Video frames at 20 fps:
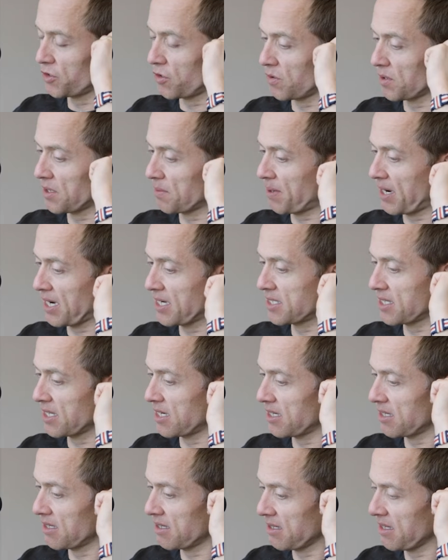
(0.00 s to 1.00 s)
for sure. The pace
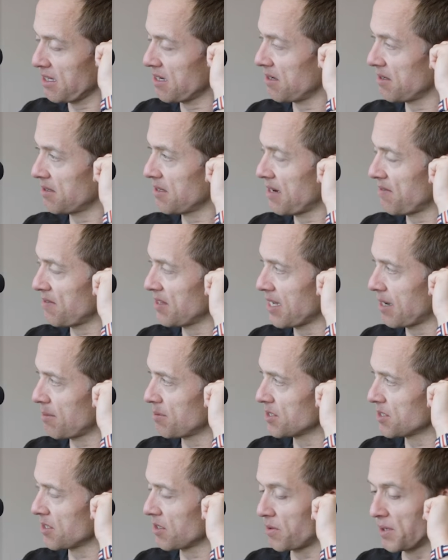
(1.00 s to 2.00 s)
that everything
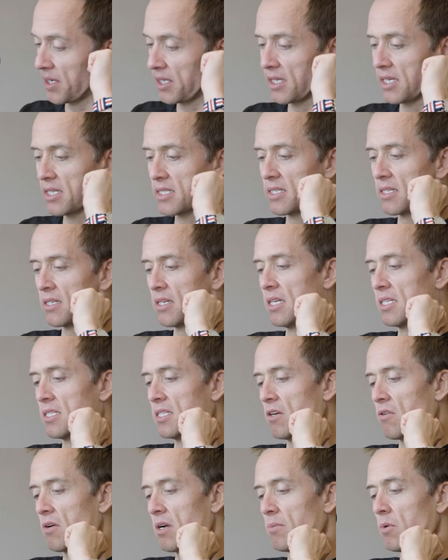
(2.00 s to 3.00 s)
happens so quickly,
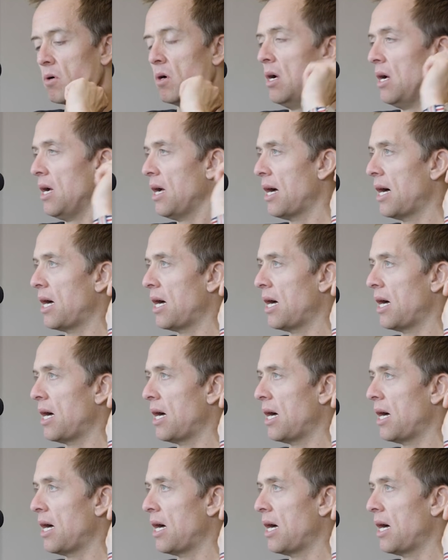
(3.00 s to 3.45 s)
it's incredible.